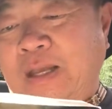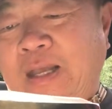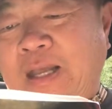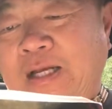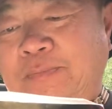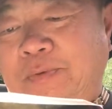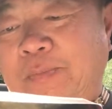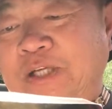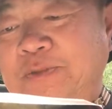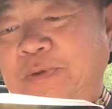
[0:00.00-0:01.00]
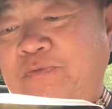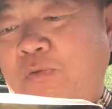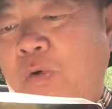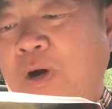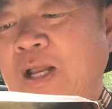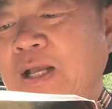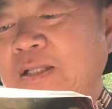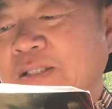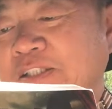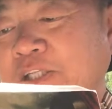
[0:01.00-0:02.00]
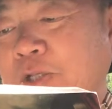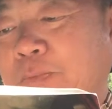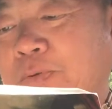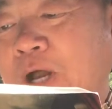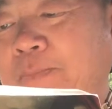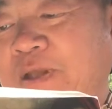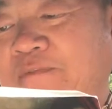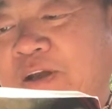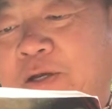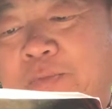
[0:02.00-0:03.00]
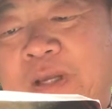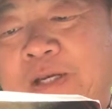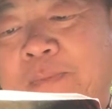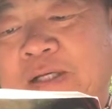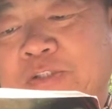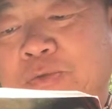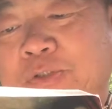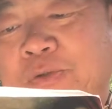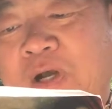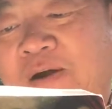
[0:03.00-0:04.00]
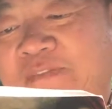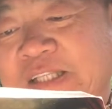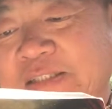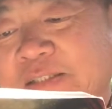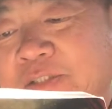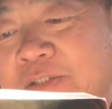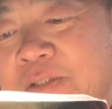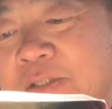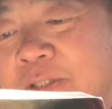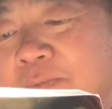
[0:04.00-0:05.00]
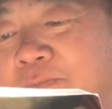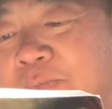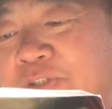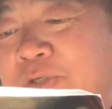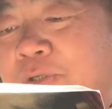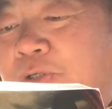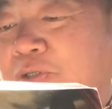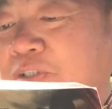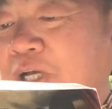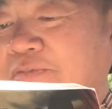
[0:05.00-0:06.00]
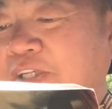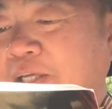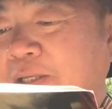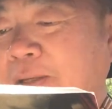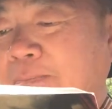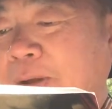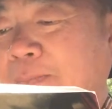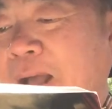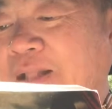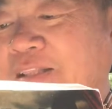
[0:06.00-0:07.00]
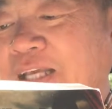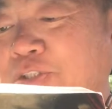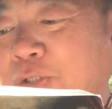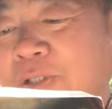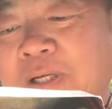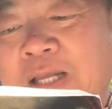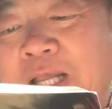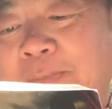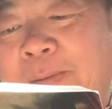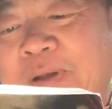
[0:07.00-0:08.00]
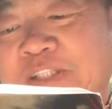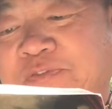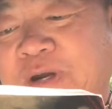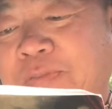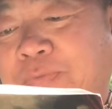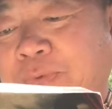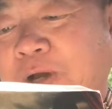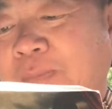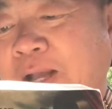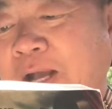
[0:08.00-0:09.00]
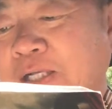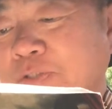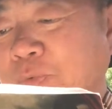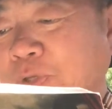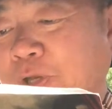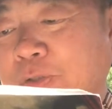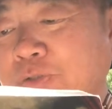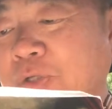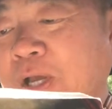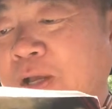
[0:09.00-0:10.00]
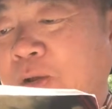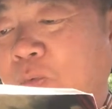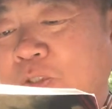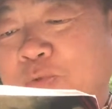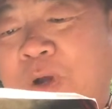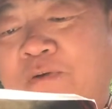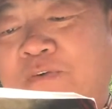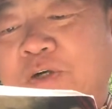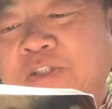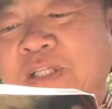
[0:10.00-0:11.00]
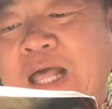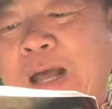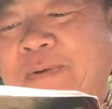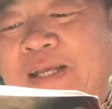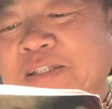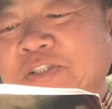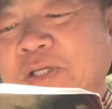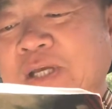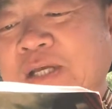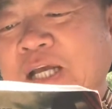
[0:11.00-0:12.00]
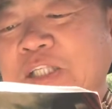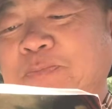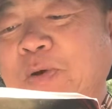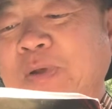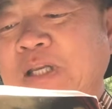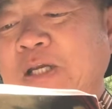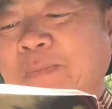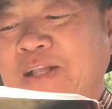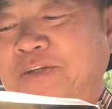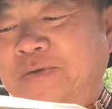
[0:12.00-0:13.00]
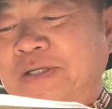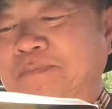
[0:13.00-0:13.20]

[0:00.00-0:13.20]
a couple months before the senior prom invigorated my social confidence. Mr. Krashovsky, my math teacher and my best friend throughout my high school years, was well versed in abacus and spoke a little Mandarin,